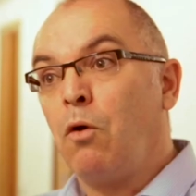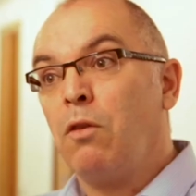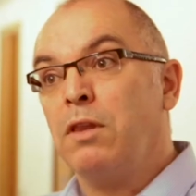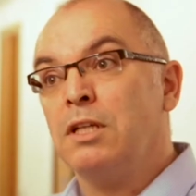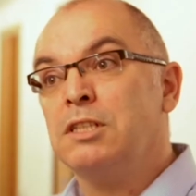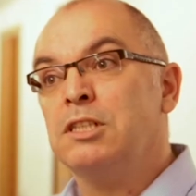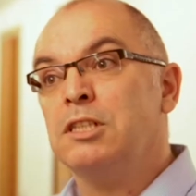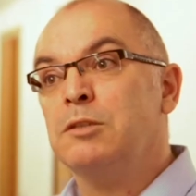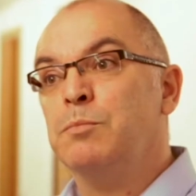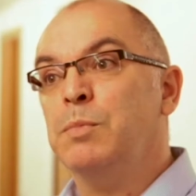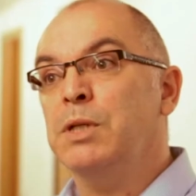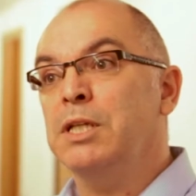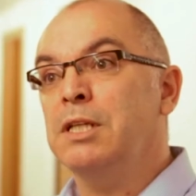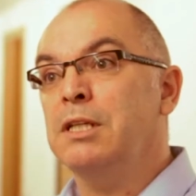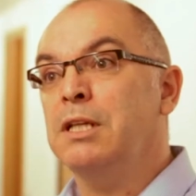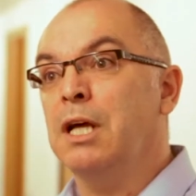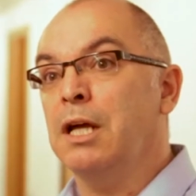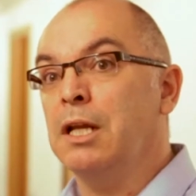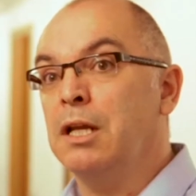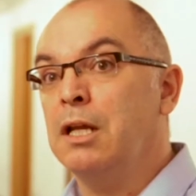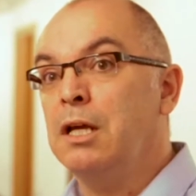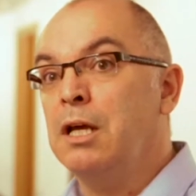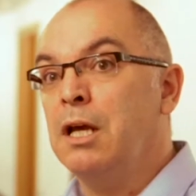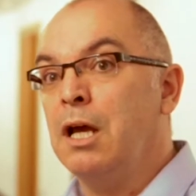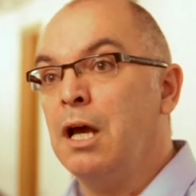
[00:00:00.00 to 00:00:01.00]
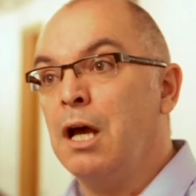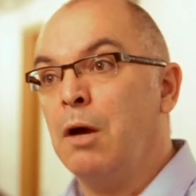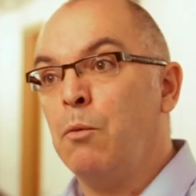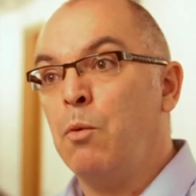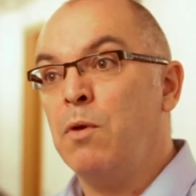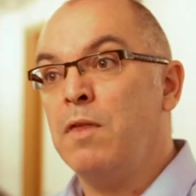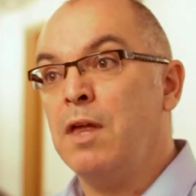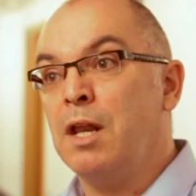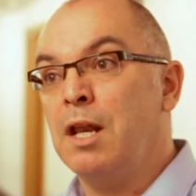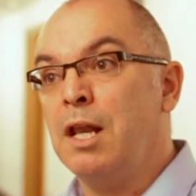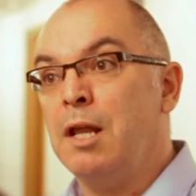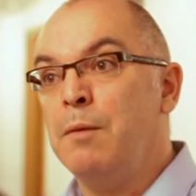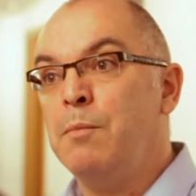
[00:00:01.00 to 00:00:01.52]
this has been done with
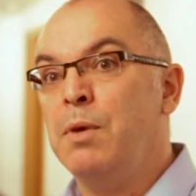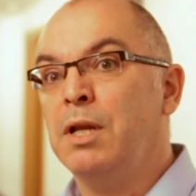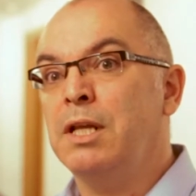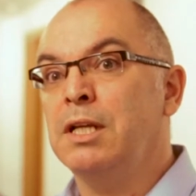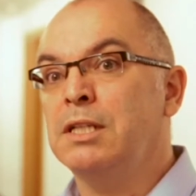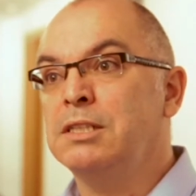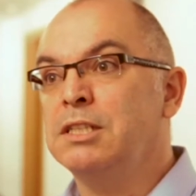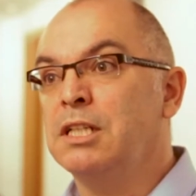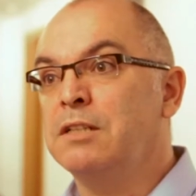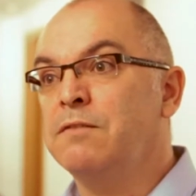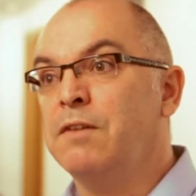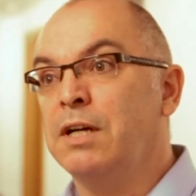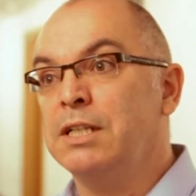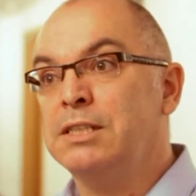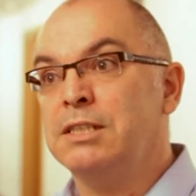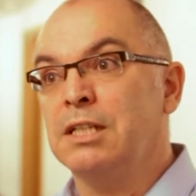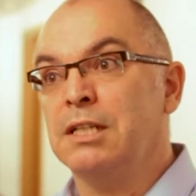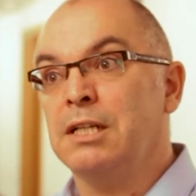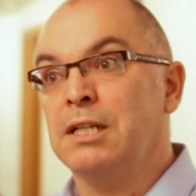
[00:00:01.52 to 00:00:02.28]
UnLtd's advice and